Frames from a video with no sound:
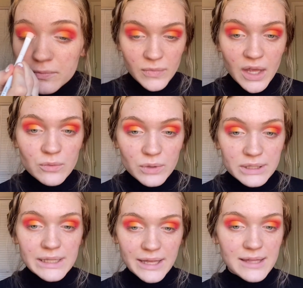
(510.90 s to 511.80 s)
I
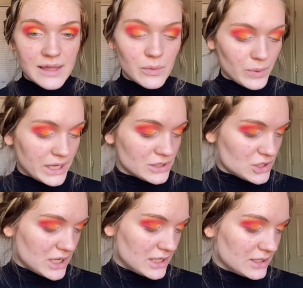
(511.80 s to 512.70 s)
really like that white
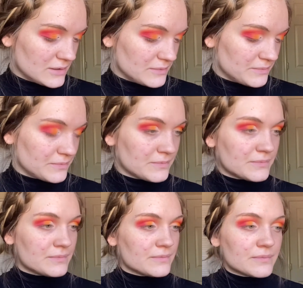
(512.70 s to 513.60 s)
shade.
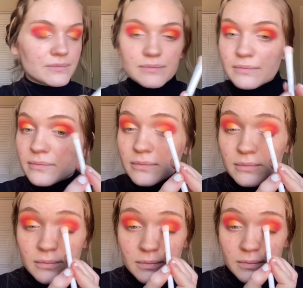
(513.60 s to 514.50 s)
I
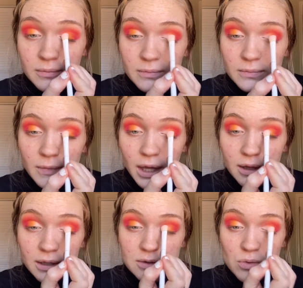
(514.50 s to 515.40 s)

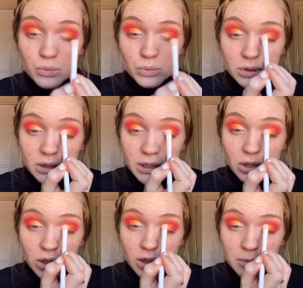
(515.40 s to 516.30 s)
think it's a really
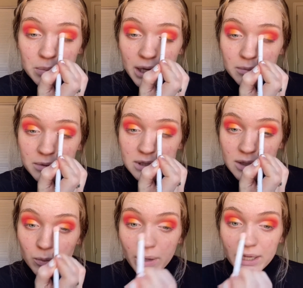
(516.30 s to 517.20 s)
good
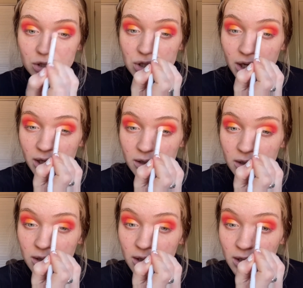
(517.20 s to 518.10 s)
pigmented white shade.
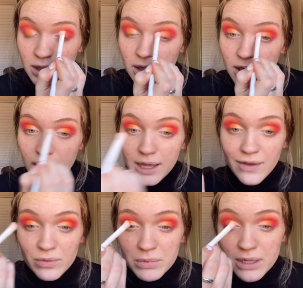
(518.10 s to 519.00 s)
I
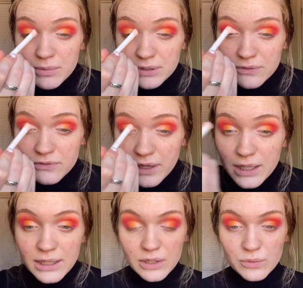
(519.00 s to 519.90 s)
haven't been able to
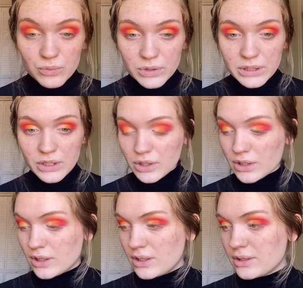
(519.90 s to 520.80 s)
find like a really
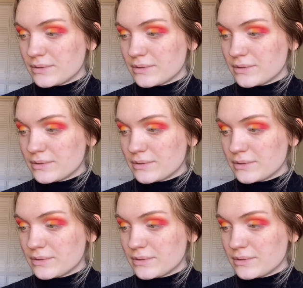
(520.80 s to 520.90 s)
good